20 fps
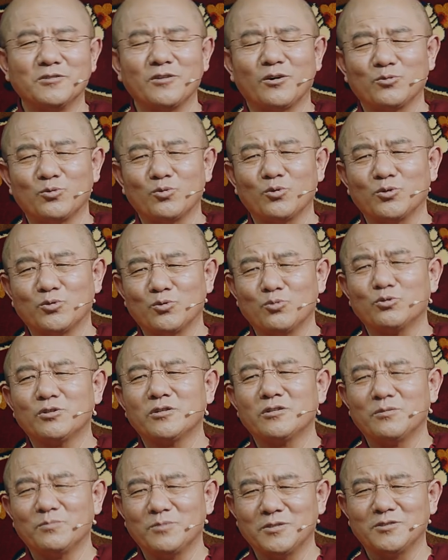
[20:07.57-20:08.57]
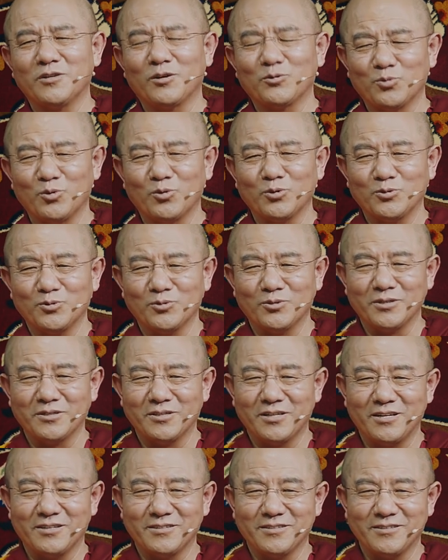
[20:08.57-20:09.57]
There were a lot of
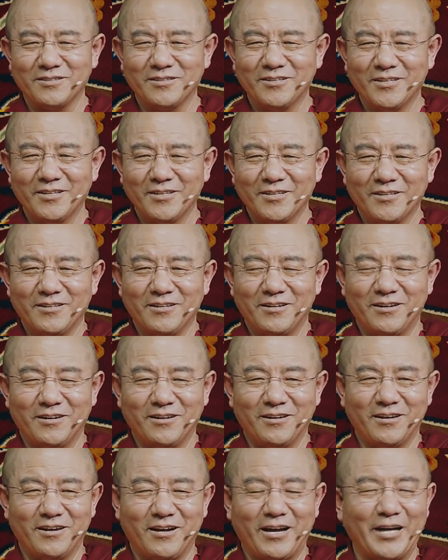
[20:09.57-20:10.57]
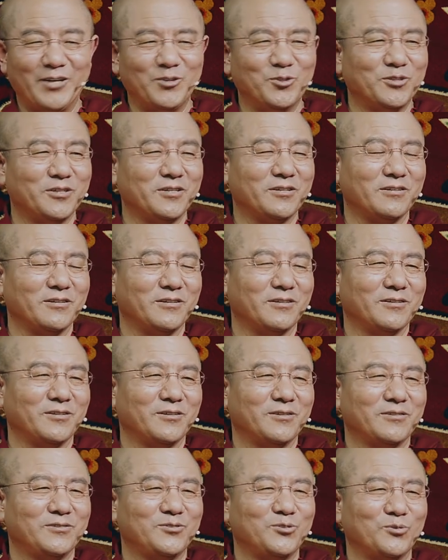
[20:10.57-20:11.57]
poisonous snakes
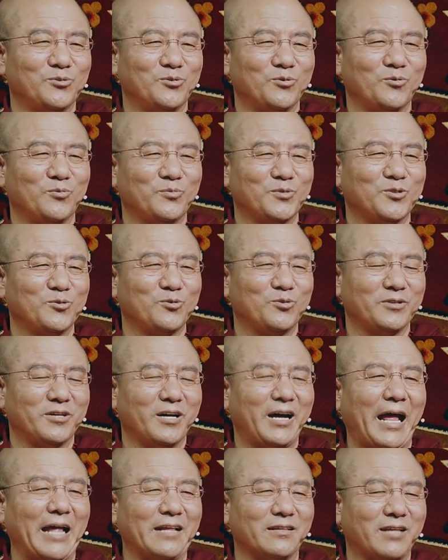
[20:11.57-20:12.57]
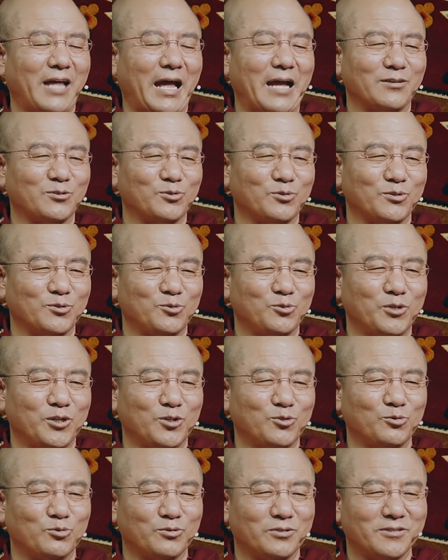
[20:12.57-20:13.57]
and lots of marmots
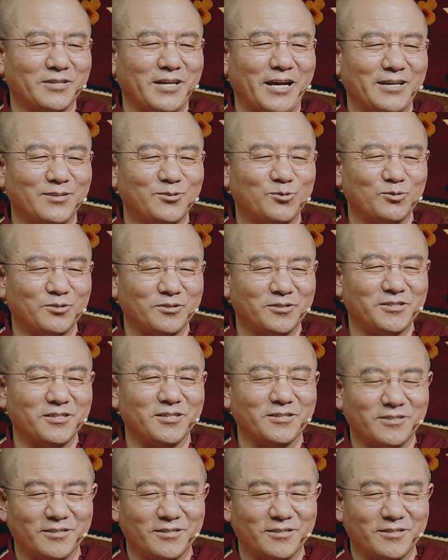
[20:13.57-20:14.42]
around.